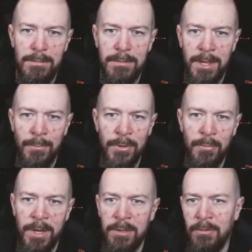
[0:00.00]
In
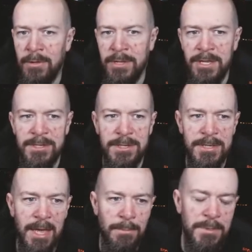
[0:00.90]
between all these
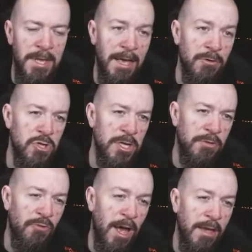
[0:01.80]
steps, I usually
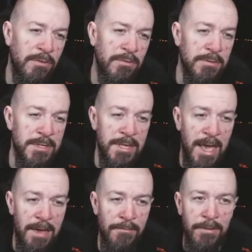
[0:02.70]
try to
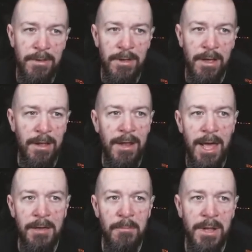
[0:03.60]
save,
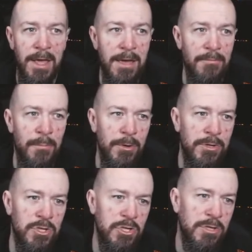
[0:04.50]
like when I have
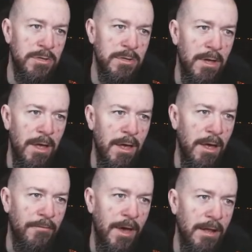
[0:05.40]
merged a
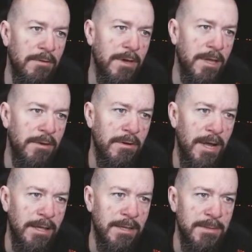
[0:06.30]
file together
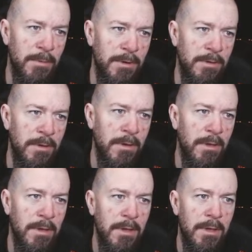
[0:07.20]
like this one,
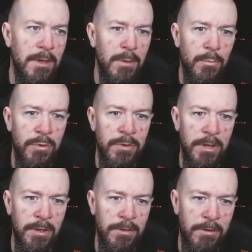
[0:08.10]
put
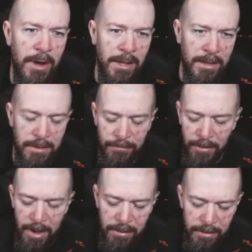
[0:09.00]
another
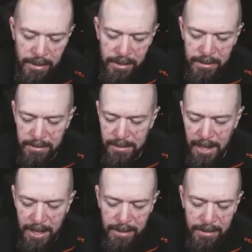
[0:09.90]
identifier on it,
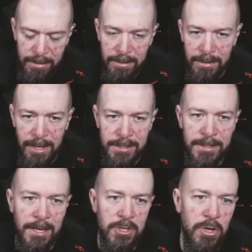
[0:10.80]
like
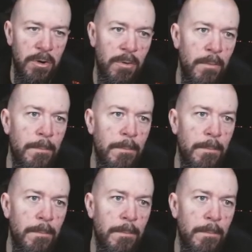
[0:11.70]
SHO,